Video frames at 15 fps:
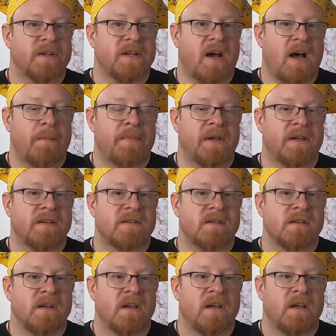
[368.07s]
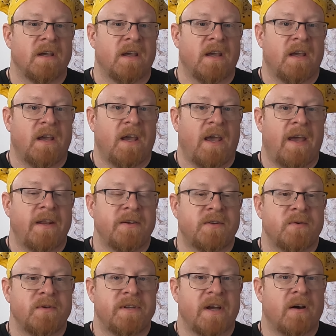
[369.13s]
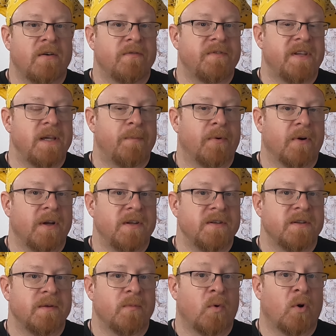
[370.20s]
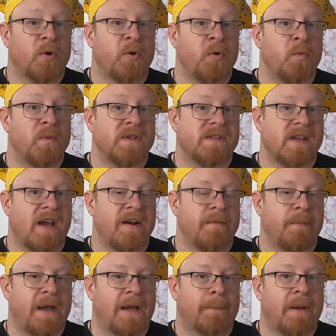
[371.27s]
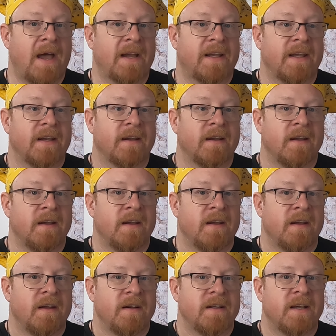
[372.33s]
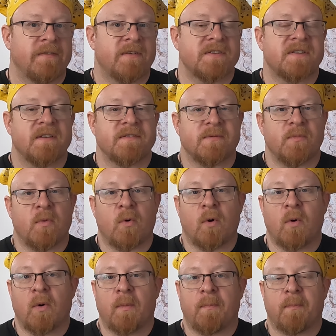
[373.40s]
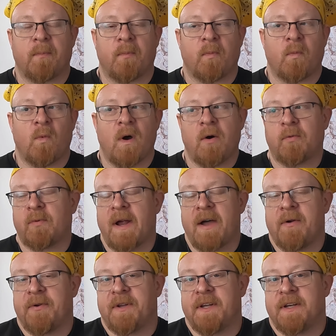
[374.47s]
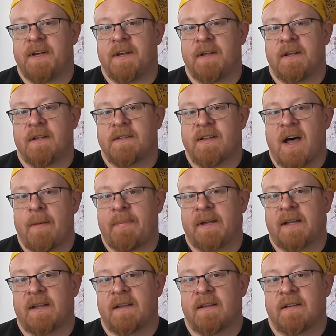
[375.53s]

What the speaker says: topics and to delve deeper into the more human side of backpacking, to give ourselves a more well-rounded topic